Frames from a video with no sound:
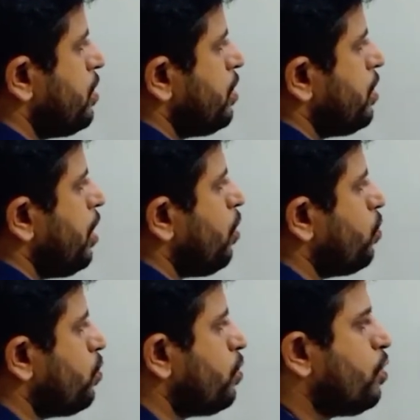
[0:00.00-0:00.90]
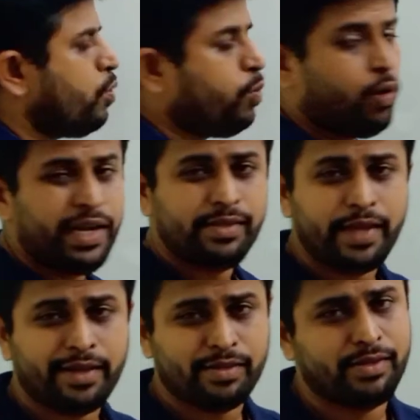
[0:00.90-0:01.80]
Now, what is
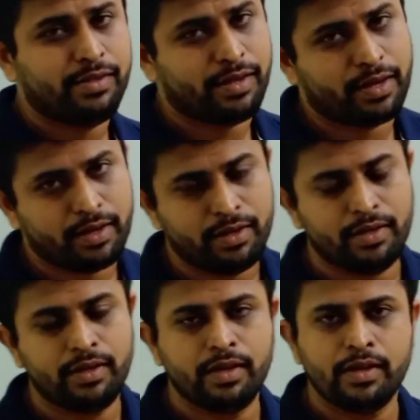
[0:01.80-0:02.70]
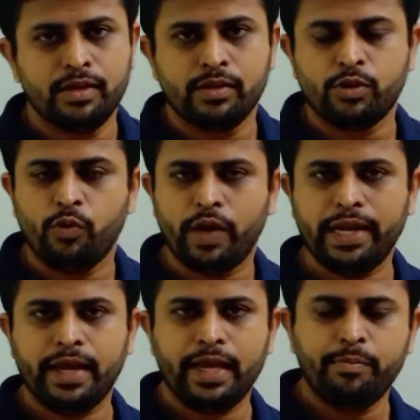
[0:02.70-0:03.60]
extrinsic? So
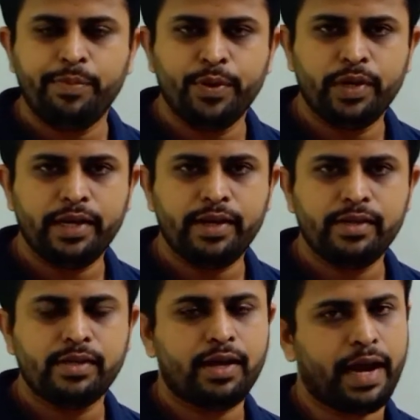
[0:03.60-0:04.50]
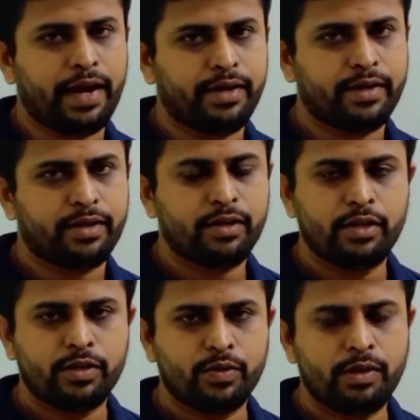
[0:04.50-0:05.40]
when impurities are added
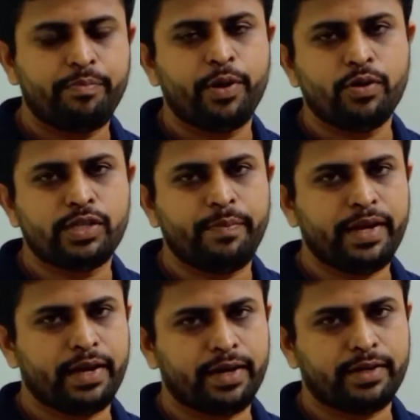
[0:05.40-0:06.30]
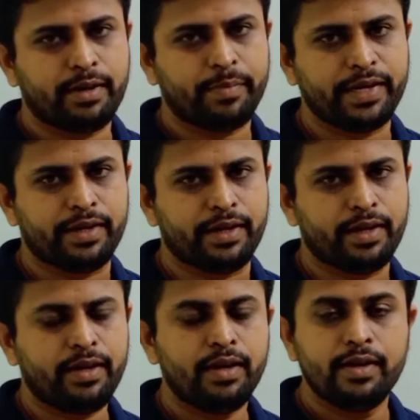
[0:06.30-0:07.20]
to the pure semiconductor material,
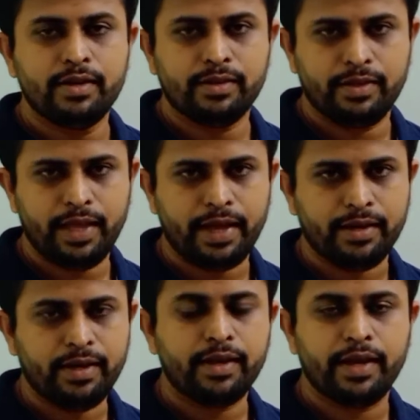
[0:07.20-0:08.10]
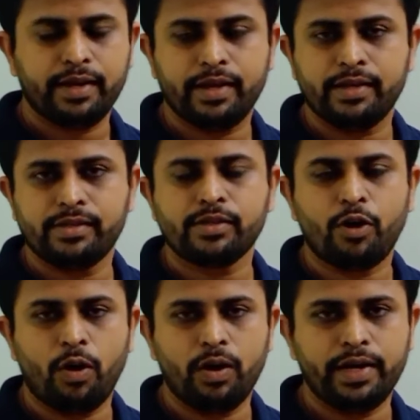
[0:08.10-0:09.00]
then it is
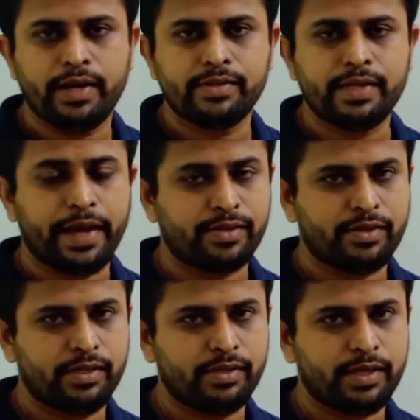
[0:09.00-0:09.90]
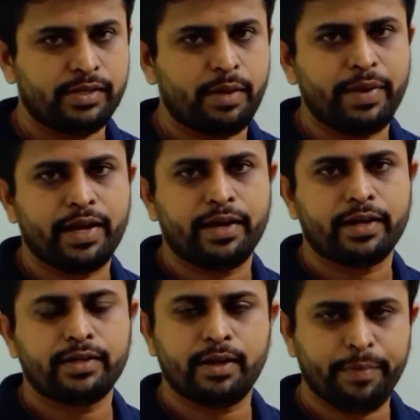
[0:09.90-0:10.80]
called as extrinsic
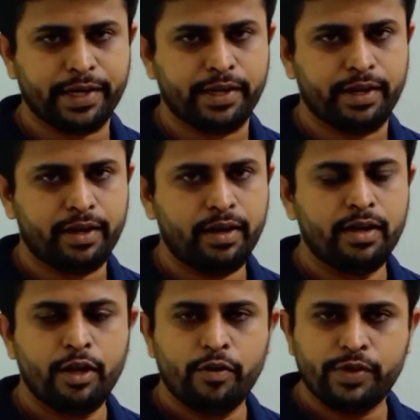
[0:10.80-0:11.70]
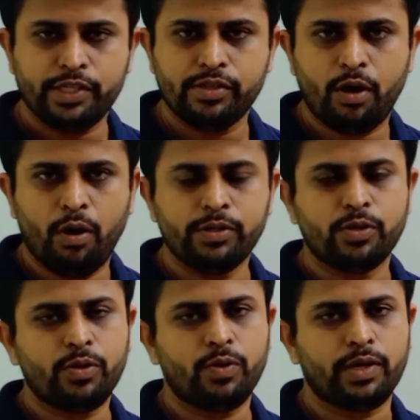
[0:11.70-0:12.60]
semiconductor material, which is also
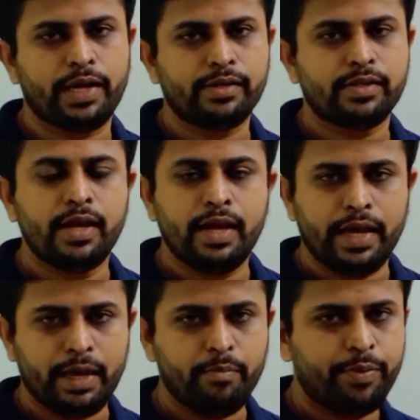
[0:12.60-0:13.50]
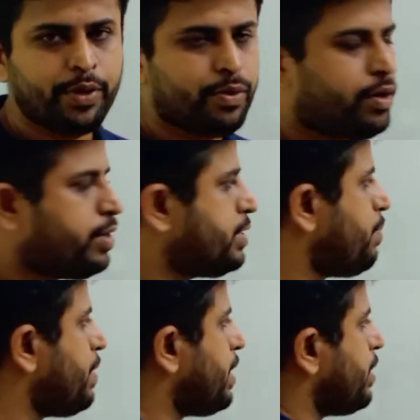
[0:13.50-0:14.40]
known as impure
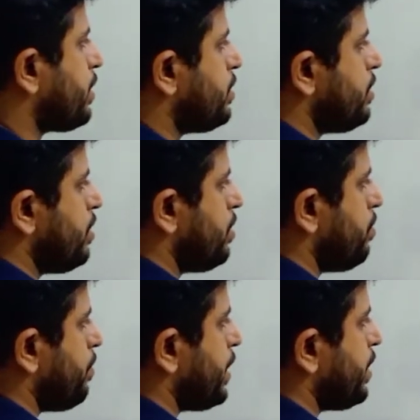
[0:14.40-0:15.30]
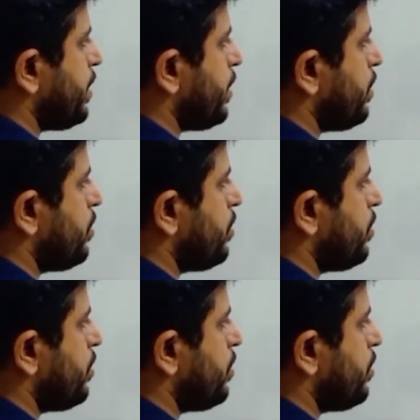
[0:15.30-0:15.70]
semiconductor material.